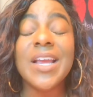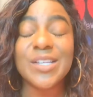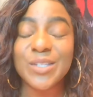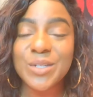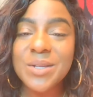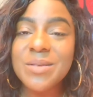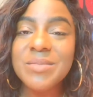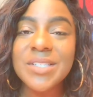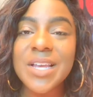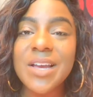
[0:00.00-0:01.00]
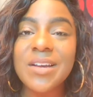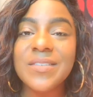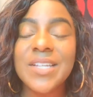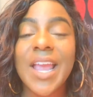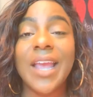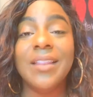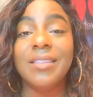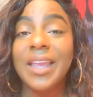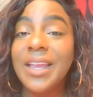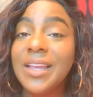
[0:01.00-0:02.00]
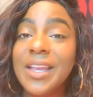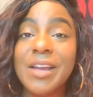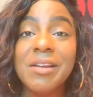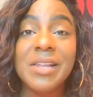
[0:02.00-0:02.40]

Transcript: is to themselves, and they could care